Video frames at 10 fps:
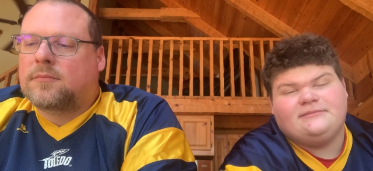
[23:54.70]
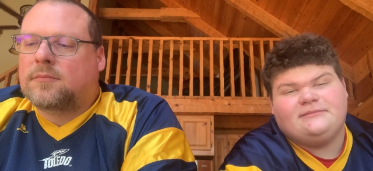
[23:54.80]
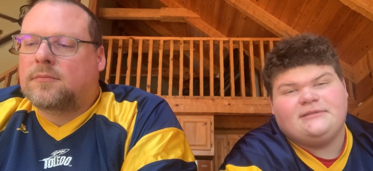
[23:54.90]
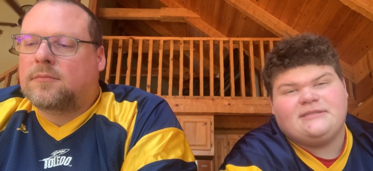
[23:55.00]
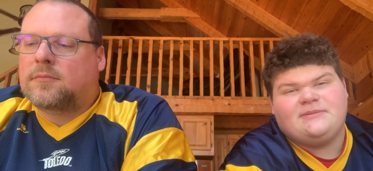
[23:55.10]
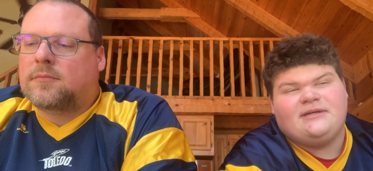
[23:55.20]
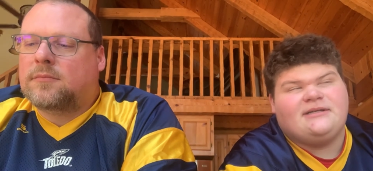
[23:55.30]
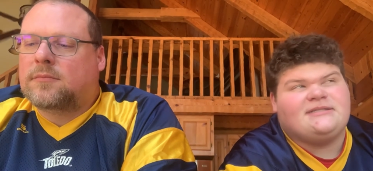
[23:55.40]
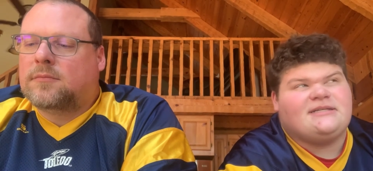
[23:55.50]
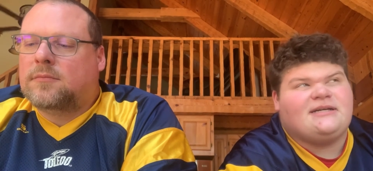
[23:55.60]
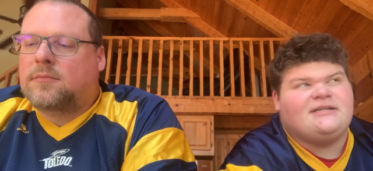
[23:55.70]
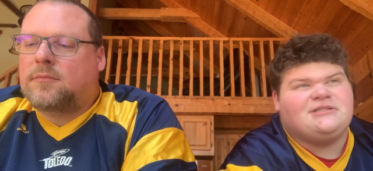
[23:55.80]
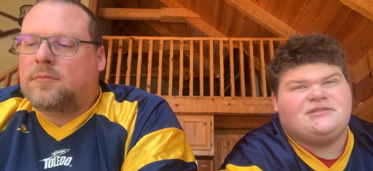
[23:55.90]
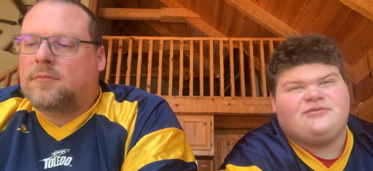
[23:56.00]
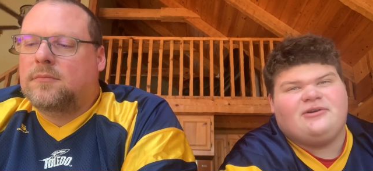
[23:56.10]
Speaker 1: let's be honest, I kind of
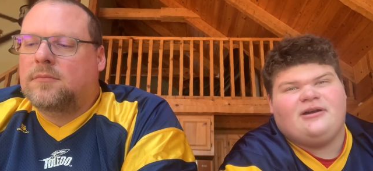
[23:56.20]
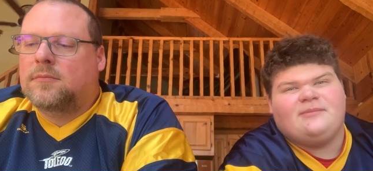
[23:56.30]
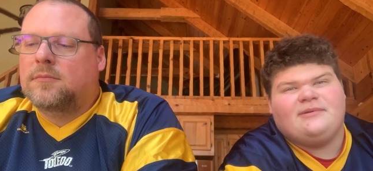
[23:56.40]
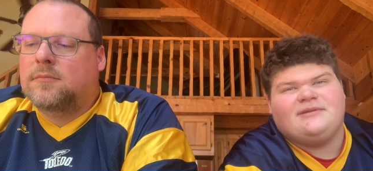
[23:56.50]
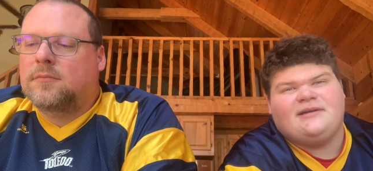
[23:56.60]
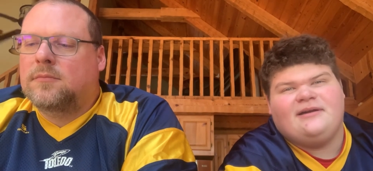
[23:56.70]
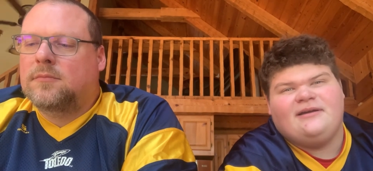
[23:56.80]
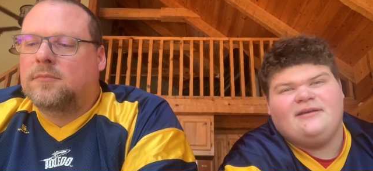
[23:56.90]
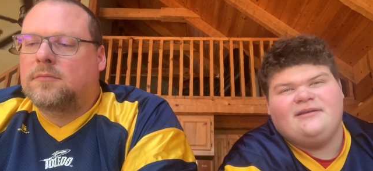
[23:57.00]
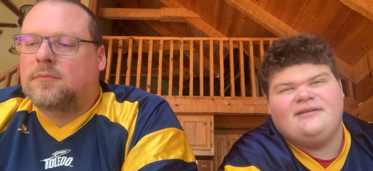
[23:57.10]
just forgot about the guy.